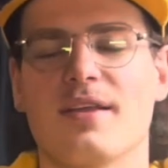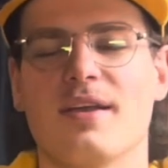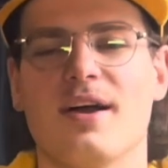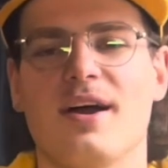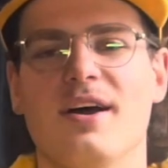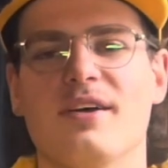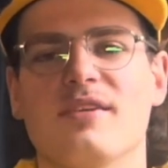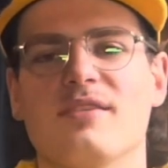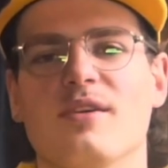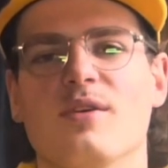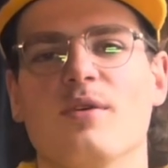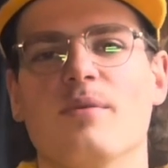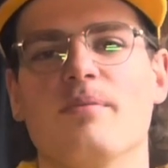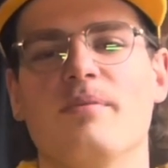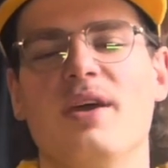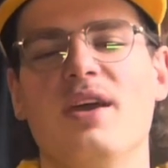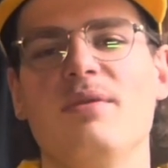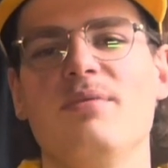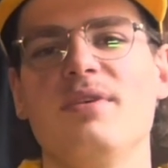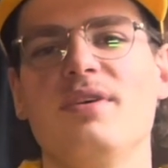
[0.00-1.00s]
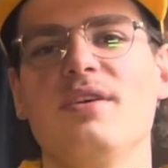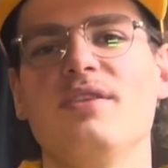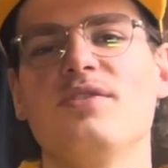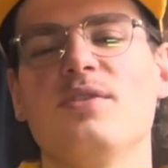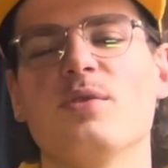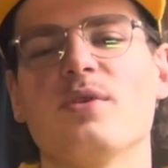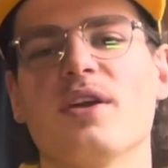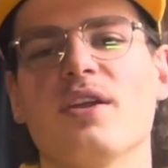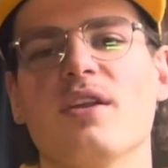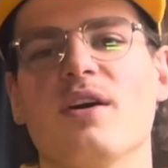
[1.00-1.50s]
I don't know, maybe you
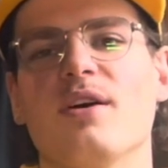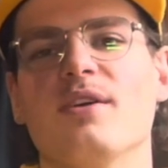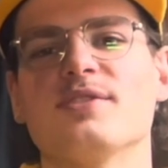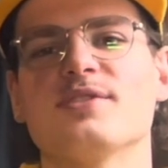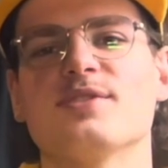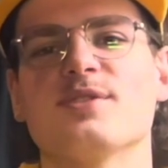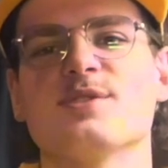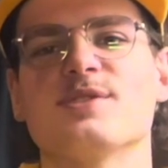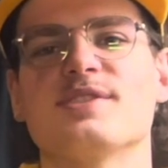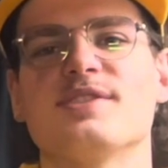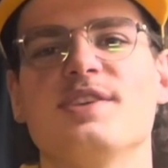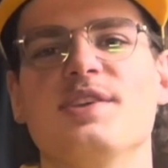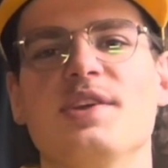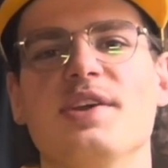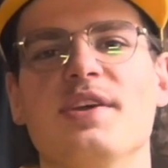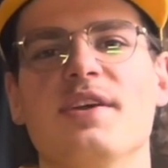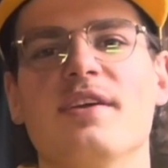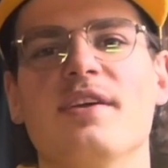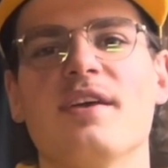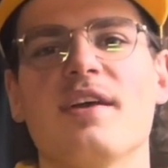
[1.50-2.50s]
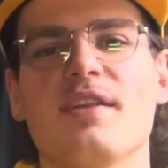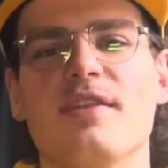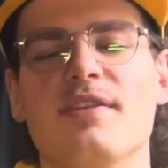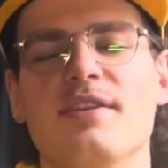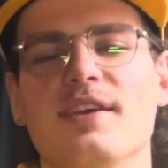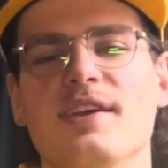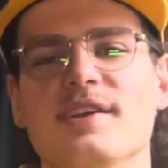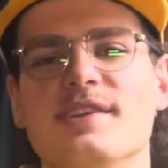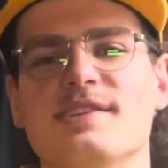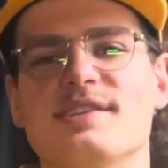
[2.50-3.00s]
can also see
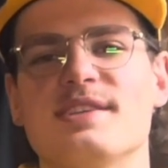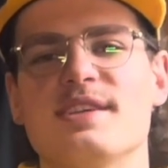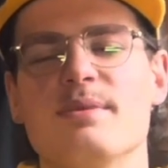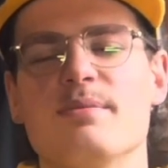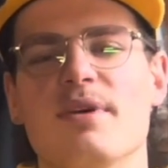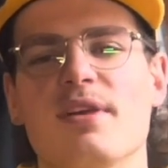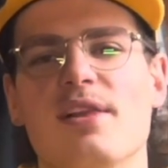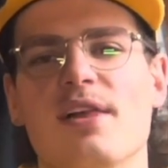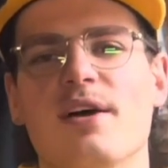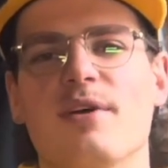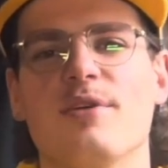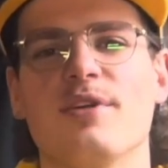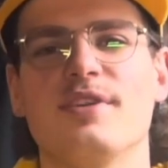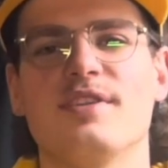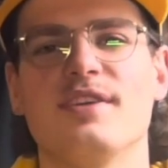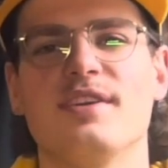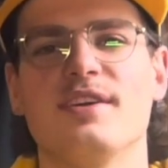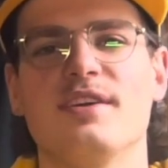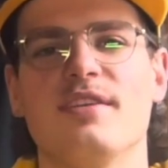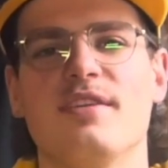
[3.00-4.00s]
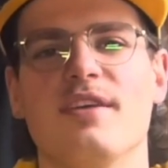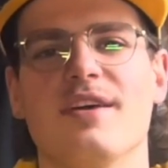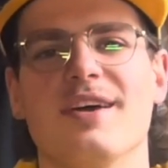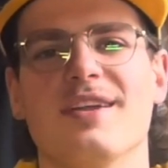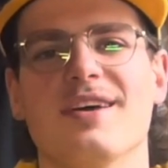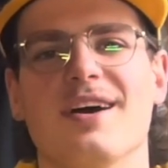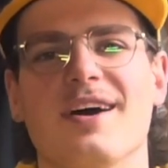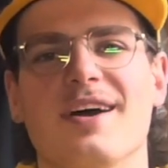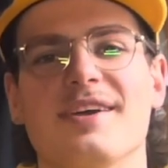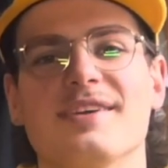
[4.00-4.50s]
the similarity that
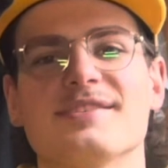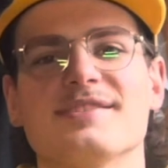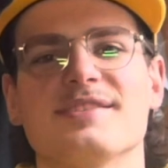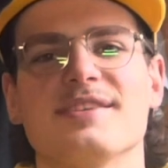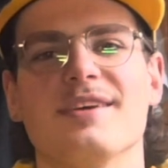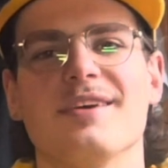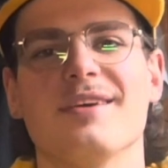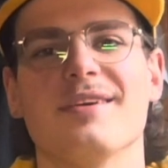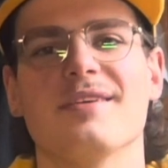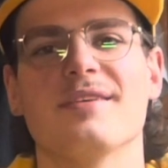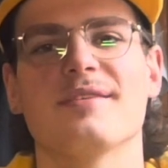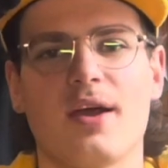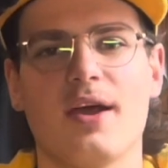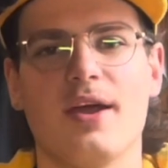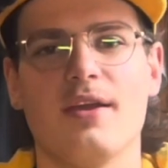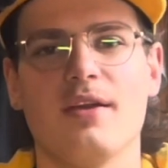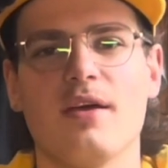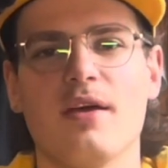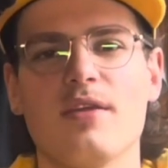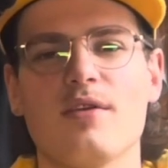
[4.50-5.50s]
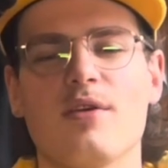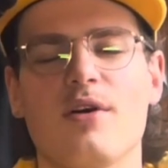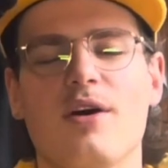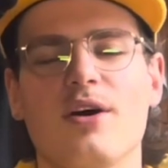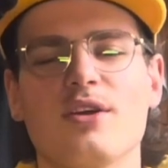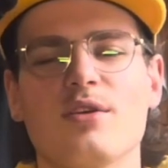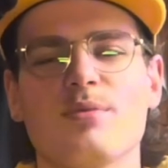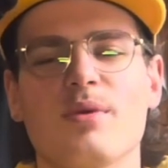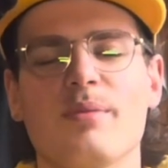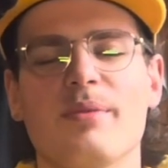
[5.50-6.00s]
I see. Another
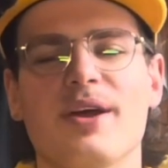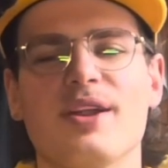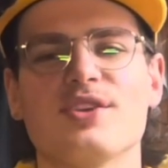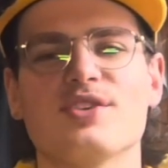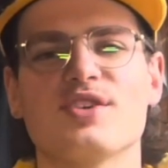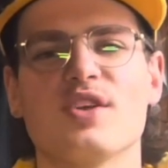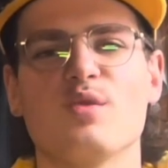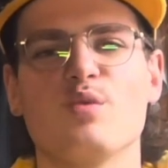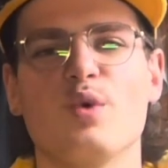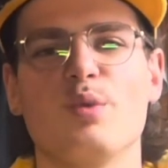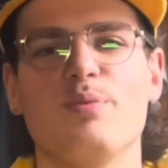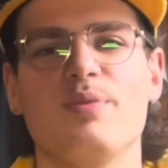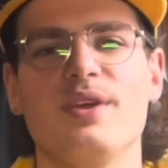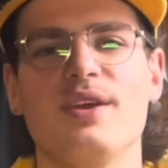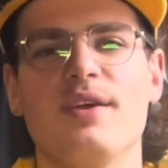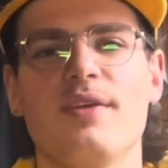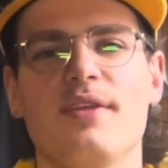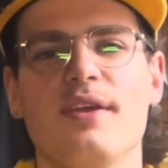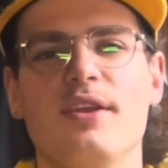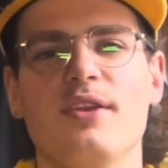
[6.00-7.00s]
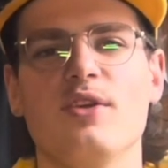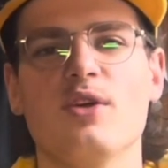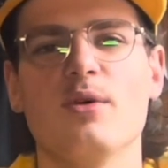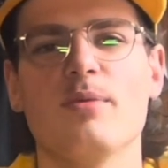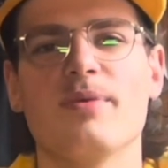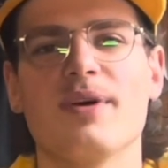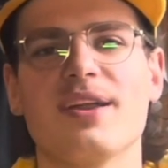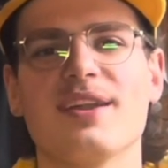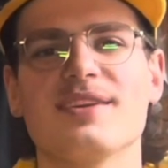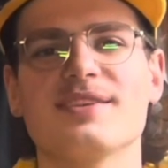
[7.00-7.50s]
honorable mention would be the New
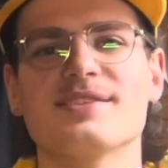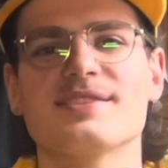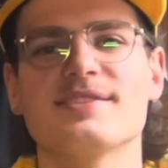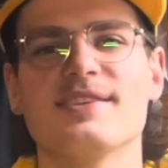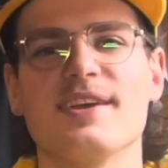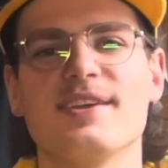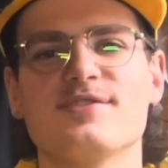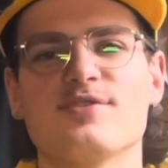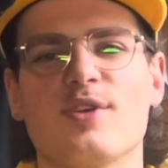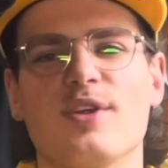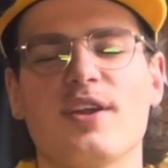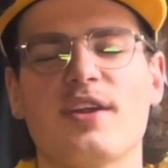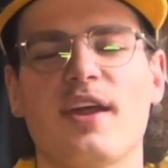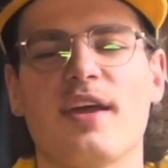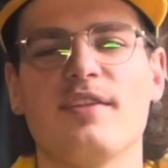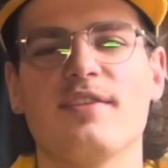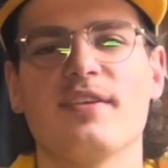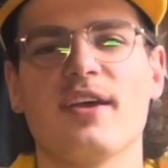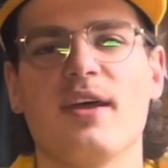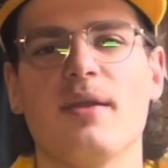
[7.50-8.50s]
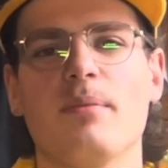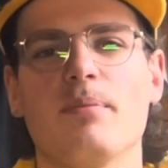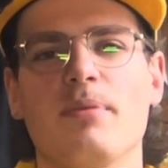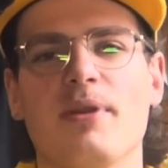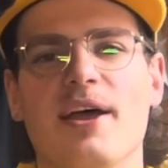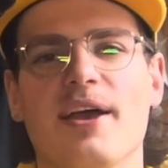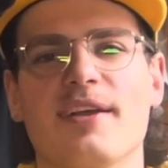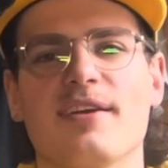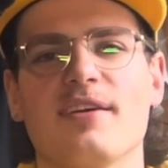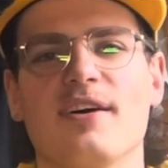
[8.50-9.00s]
Balance 610
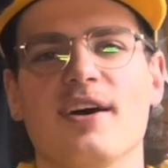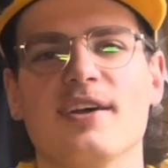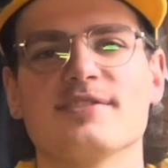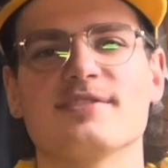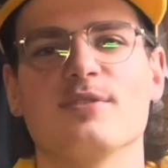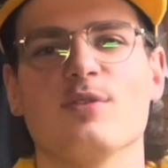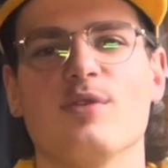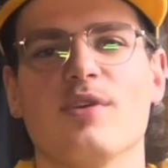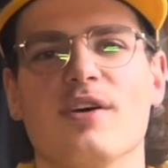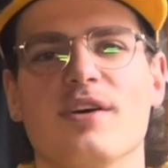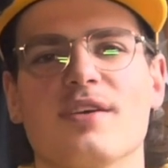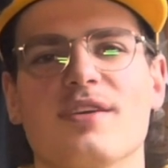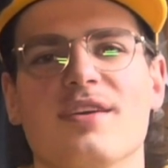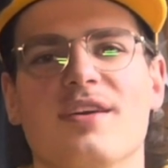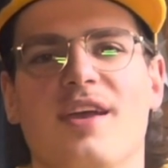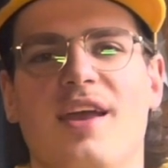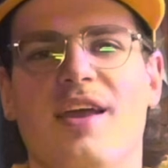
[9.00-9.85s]
Black Castle Rock.